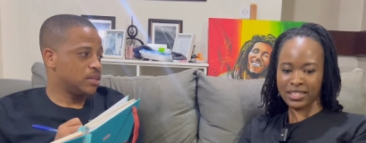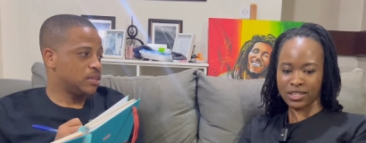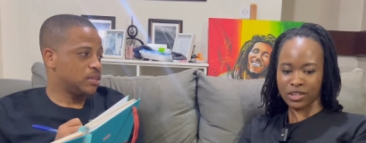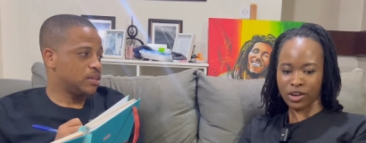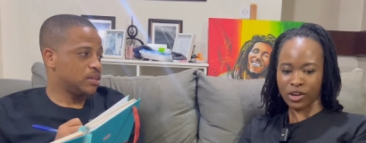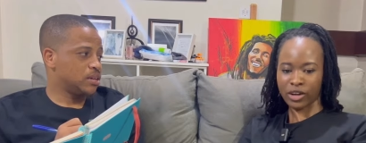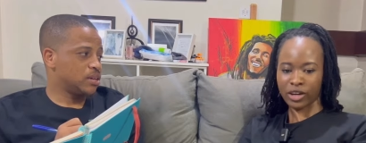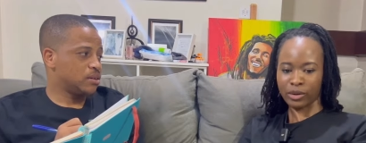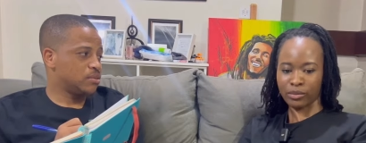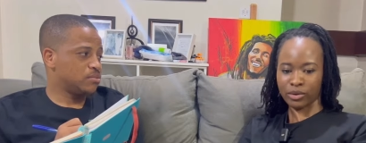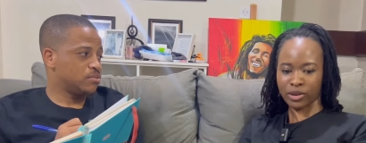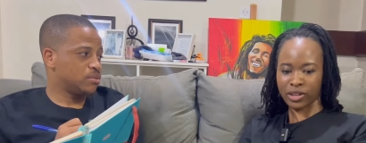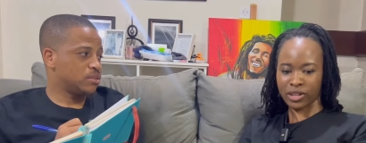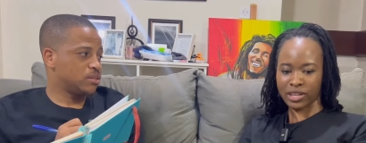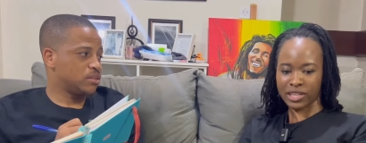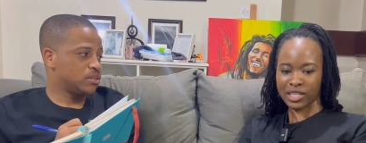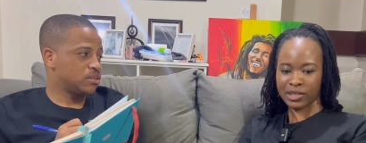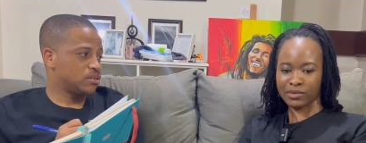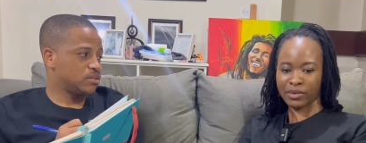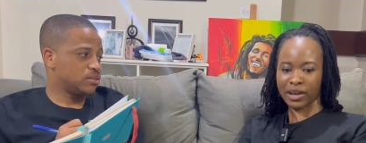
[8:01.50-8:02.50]
Speaker 1: younger brother
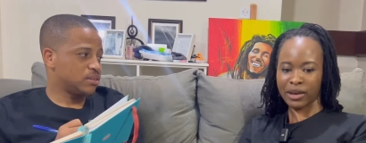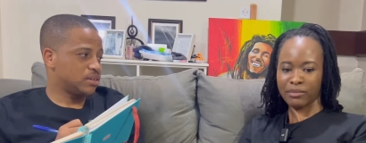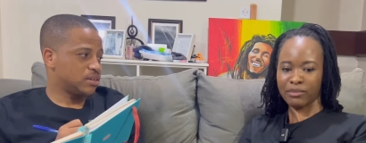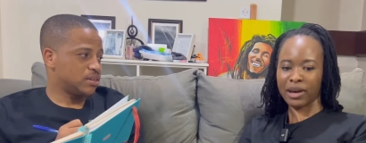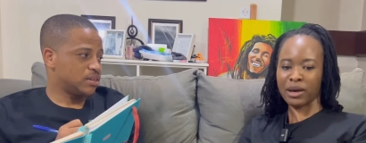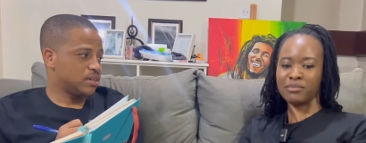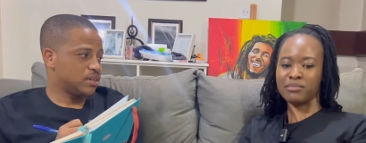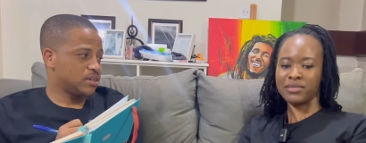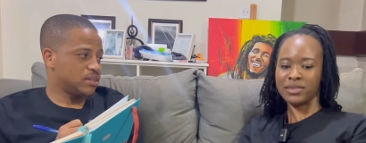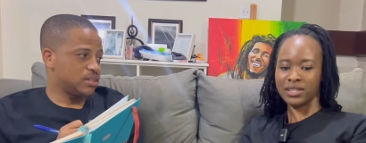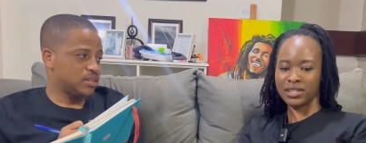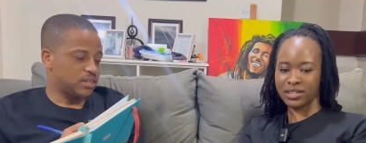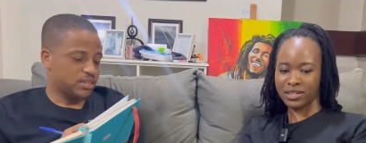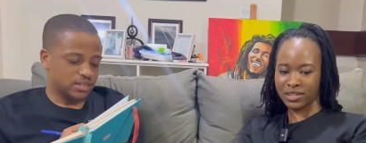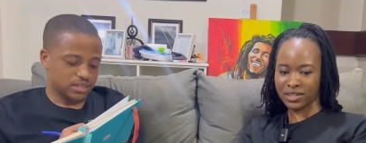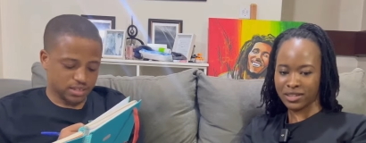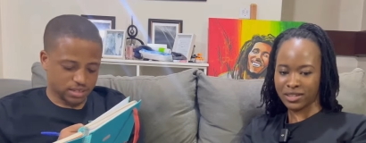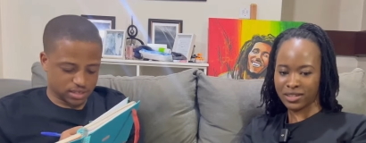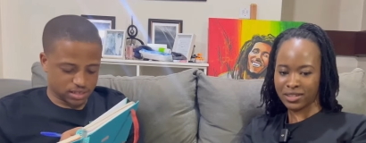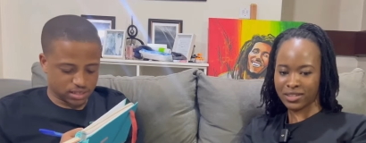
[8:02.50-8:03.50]
is my
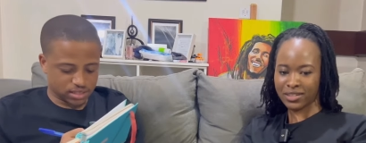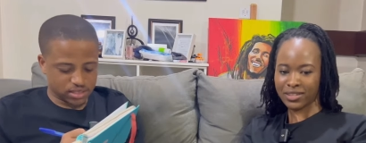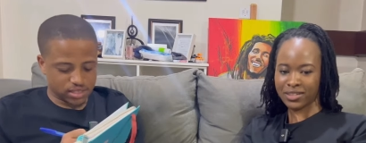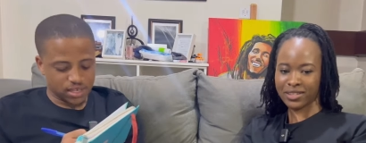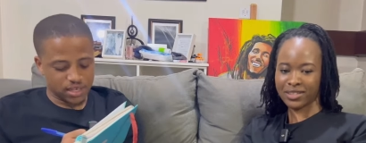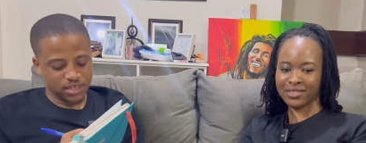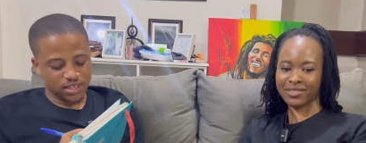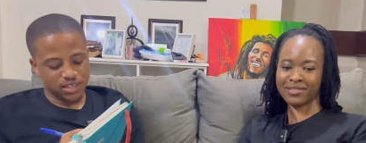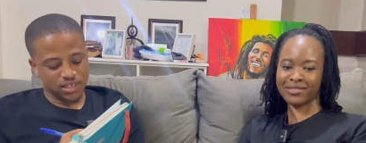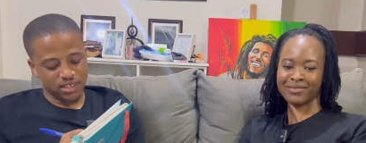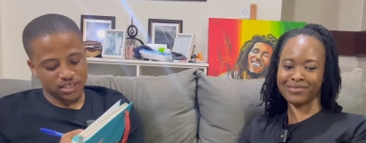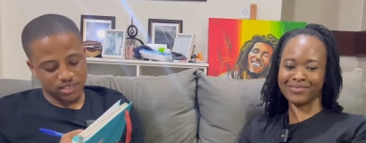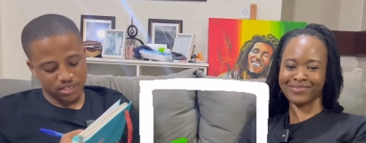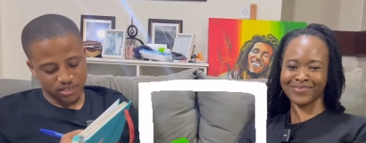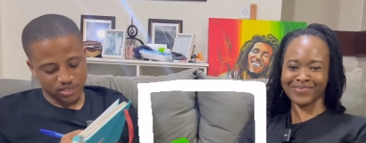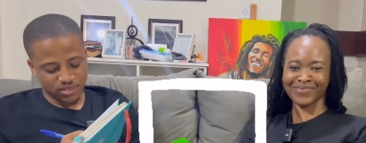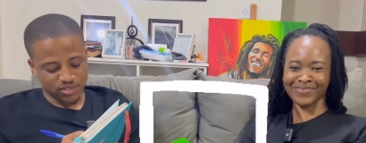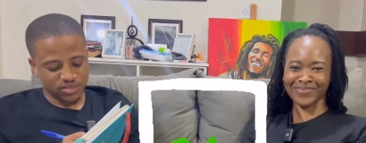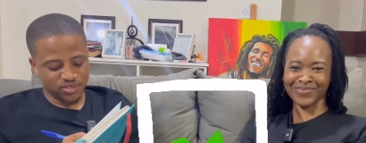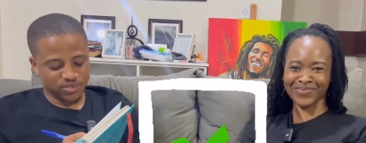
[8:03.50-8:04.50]
bamini.
Speaker 2: Exactly.
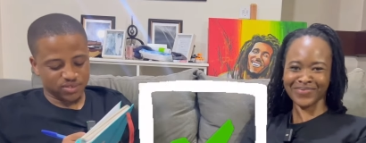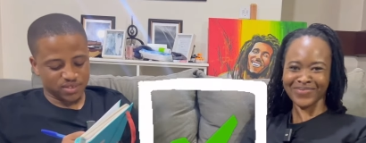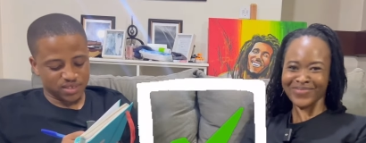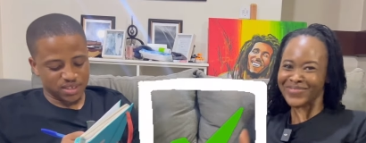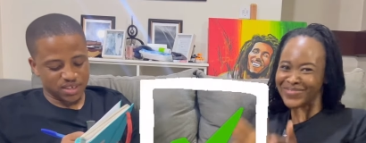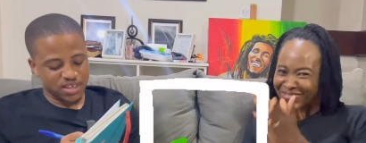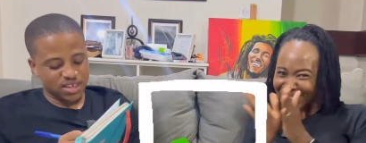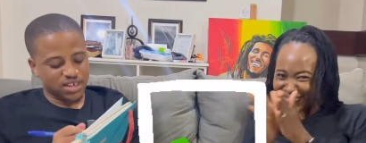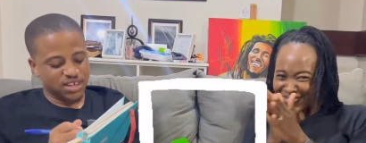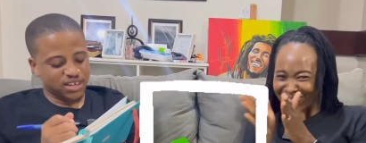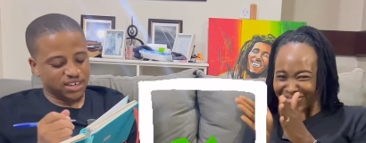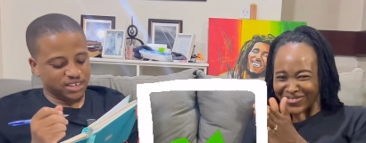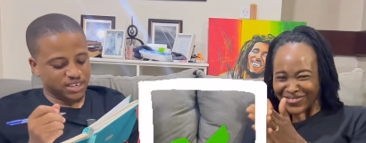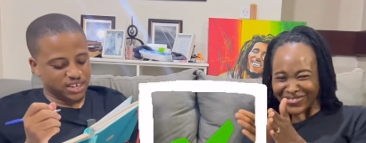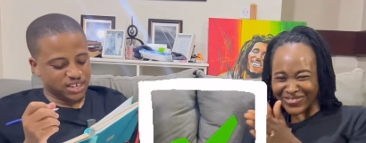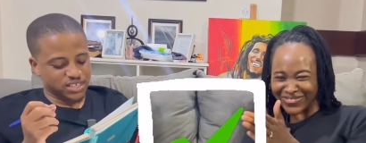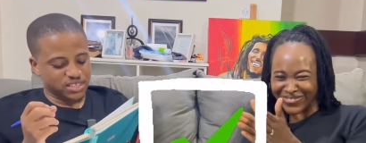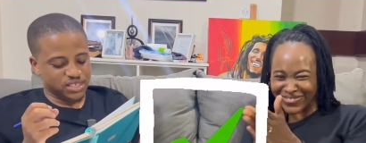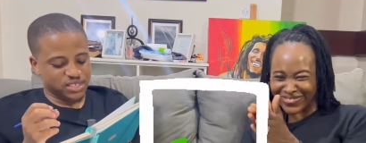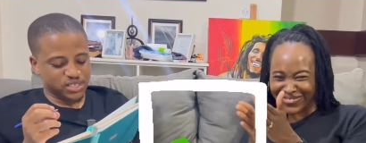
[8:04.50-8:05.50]

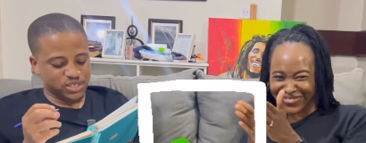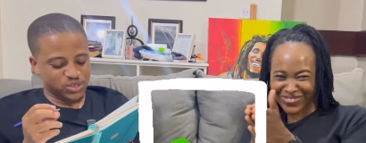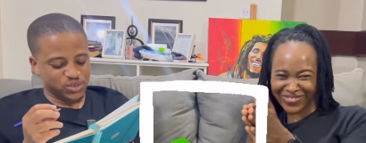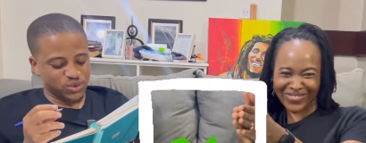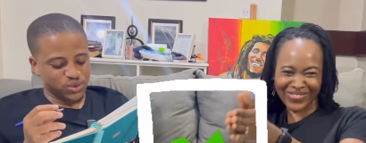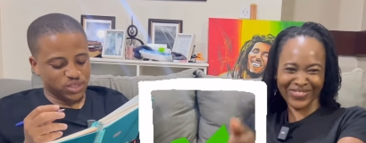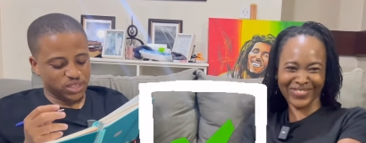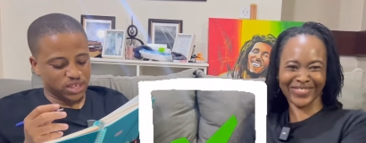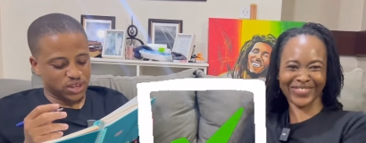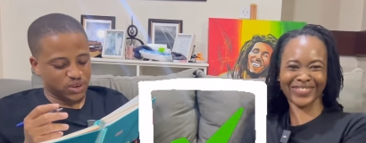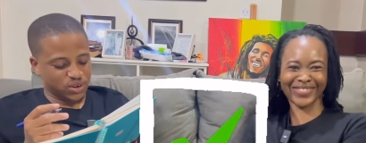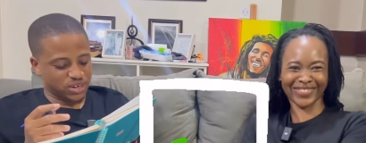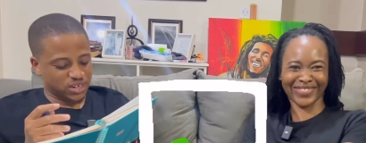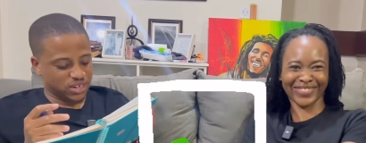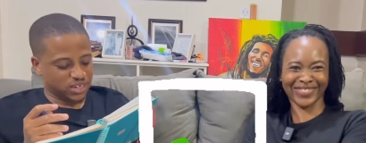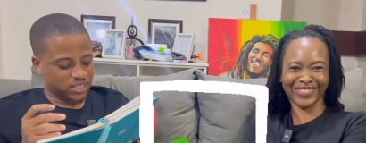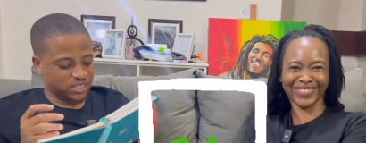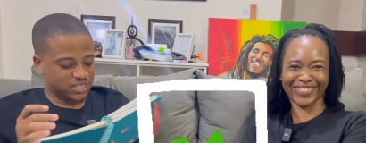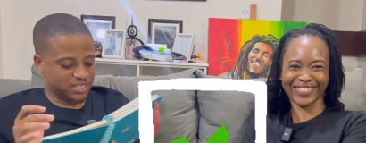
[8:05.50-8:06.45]
Nice, you got that right.